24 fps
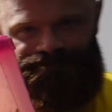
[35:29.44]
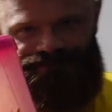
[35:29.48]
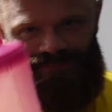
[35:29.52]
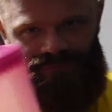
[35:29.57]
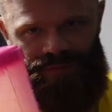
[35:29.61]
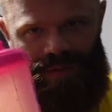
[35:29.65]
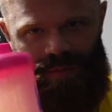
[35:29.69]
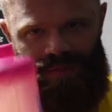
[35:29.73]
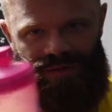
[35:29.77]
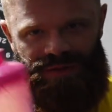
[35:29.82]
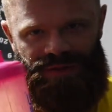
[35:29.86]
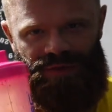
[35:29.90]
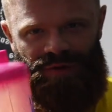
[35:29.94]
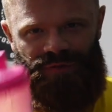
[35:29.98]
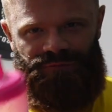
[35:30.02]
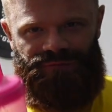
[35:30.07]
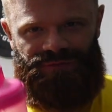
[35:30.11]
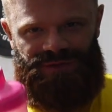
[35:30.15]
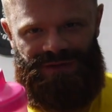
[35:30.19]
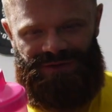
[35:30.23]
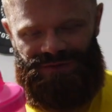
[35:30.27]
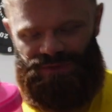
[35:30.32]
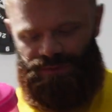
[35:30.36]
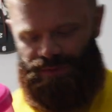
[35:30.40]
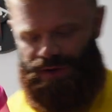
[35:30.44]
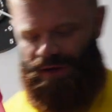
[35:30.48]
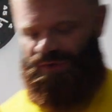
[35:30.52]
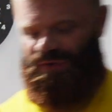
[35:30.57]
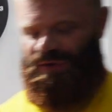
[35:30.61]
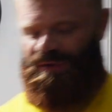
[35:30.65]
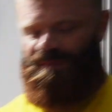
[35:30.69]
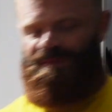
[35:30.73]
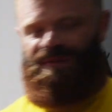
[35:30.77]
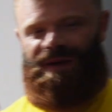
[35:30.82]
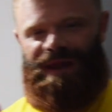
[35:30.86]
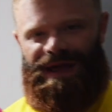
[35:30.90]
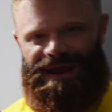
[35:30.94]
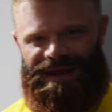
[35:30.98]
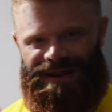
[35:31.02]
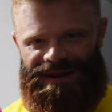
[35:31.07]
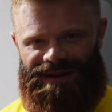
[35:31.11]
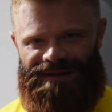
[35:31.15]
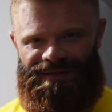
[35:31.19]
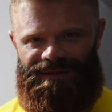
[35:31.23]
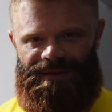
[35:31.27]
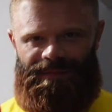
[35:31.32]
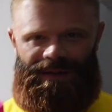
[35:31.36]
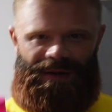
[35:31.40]
Remember in the off season when I was
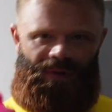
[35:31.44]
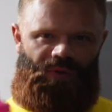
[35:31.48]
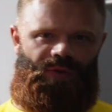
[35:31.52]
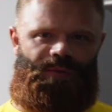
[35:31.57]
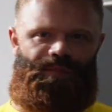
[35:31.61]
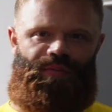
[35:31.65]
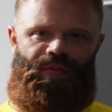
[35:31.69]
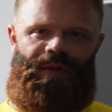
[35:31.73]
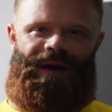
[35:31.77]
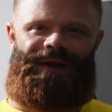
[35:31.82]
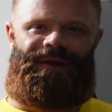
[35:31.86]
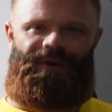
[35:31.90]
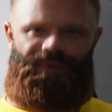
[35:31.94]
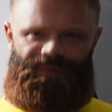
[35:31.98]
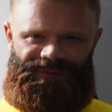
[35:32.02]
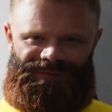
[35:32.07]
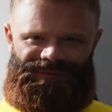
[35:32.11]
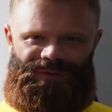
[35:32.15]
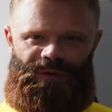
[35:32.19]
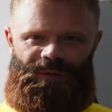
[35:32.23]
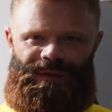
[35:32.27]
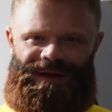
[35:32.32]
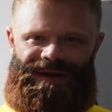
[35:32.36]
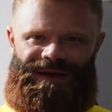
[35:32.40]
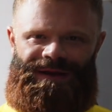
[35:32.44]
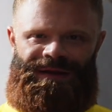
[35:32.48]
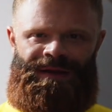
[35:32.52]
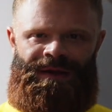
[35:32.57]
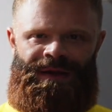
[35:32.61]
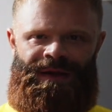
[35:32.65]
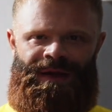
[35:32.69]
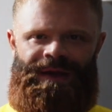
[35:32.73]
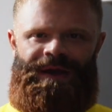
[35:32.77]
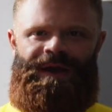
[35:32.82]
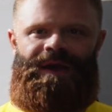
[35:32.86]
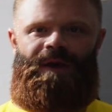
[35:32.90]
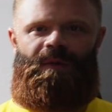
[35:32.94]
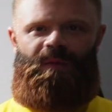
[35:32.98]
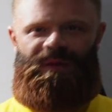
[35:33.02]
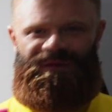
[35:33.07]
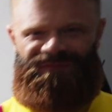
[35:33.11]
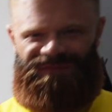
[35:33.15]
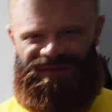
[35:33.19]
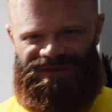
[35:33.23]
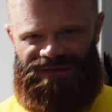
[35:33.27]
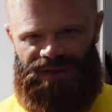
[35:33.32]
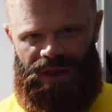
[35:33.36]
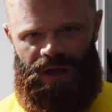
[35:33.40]
complaining about all the bread I was doing
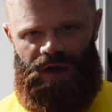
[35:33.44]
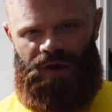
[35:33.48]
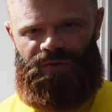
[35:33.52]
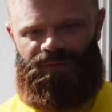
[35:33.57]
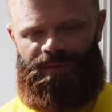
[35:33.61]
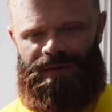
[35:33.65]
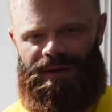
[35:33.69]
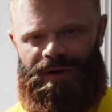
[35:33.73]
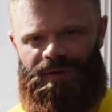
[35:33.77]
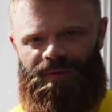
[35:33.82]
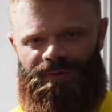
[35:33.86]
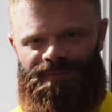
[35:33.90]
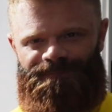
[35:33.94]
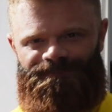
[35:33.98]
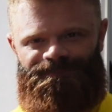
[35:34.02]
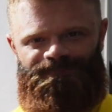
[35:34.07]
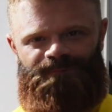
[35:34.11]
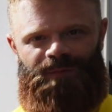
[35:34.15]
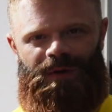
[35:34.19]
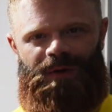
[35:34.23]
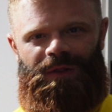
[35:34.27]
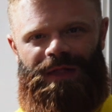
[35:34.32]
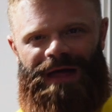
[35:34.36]
with this last meal? Well,